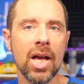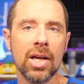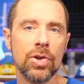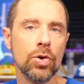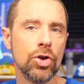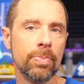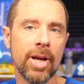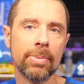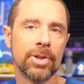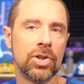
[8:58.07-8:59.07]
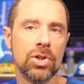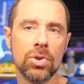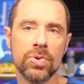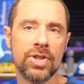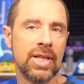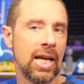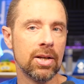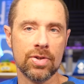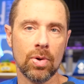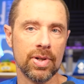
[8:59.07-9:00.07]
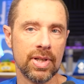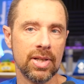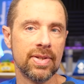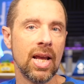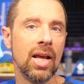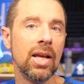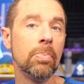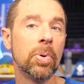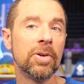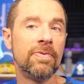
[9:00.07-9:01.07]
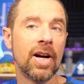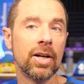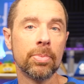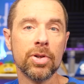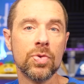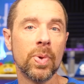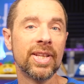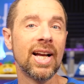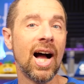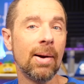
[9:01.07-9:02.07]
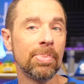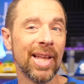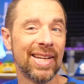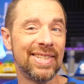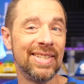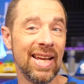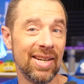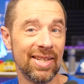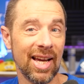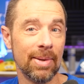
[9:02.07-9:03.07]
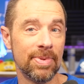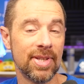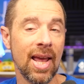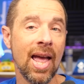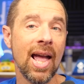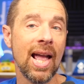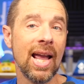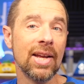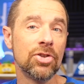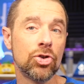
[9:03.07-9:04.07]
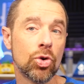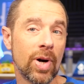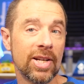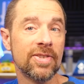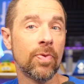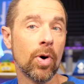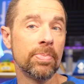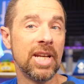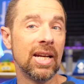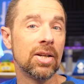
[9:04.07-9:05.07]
You should be able to use data sources, input variables with complex data types, and transform data